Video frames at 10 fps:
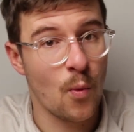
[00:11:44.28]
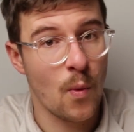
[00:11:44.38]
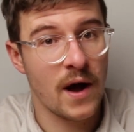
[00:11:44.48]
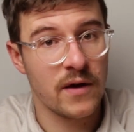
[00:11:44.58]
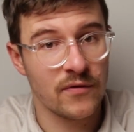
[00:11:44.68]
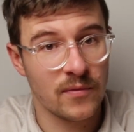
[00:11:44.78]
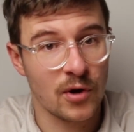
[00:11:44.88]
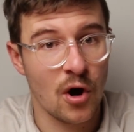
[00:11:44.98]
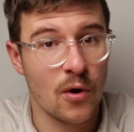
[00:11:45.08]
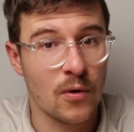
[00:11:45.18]
away from
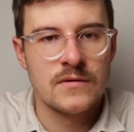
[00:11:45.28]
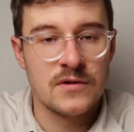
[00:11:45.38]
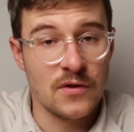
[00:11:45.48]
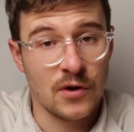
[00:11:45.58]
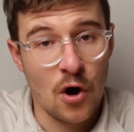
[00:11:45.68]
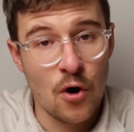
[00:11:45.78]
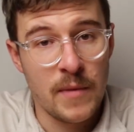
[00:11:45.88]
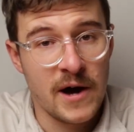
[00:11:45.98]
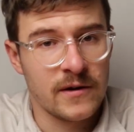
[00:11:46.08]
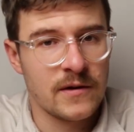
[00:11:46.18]
coal. So the coal
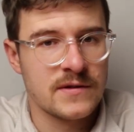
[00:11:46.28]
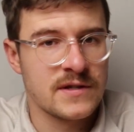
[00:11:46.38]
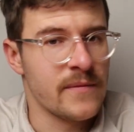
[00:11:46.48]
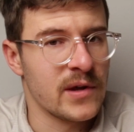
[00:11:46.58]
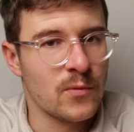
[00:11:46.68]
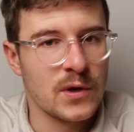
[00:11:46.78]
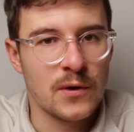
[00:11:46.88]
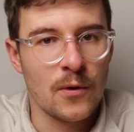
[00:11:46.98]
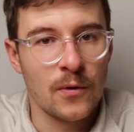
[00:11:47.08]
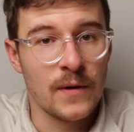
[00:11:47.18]
market is something we'd
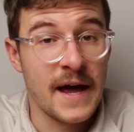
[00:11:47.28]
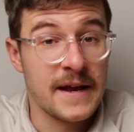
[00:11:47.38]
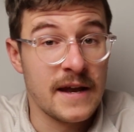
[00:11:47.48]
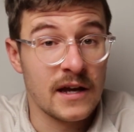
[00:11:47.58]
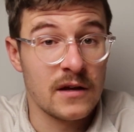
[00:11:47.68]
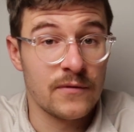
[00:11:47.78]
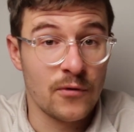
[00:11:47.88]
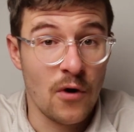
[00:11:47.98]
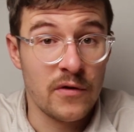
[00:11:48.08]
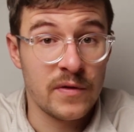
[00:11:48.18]
call a negative
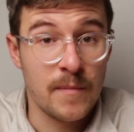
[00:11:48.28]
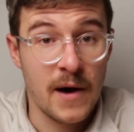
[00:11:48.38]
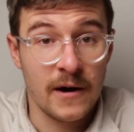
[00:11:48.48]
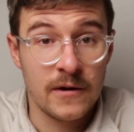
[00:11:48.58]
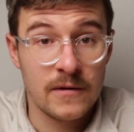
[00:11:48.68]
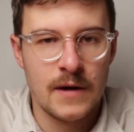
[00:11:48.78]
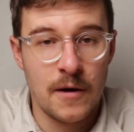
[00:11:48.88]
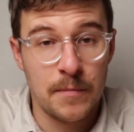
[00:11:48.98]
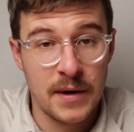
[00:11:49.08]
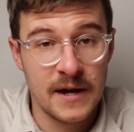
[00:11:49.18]
growth market.
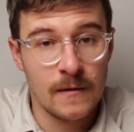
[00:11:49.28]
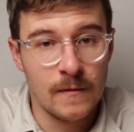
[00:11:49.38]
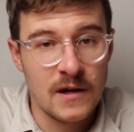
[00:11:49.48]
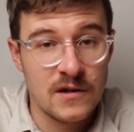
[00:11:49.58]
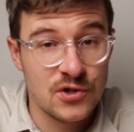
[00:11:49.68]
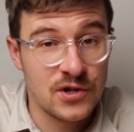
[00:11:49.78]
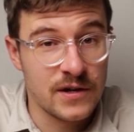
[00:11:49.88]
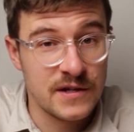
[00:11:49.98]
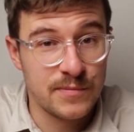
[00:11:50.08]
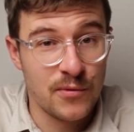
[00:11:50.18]
Now, Peter Lynch
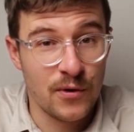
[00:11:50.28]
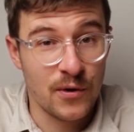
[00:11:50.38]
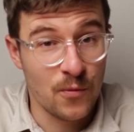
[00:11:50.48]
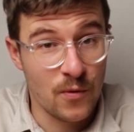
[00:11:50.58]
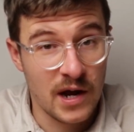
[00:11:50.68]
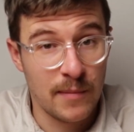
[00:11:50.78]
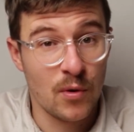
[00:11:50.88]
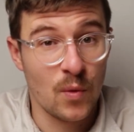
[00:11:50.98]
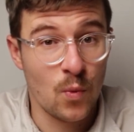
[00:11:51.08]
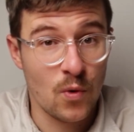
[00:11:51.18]
in his book One Up on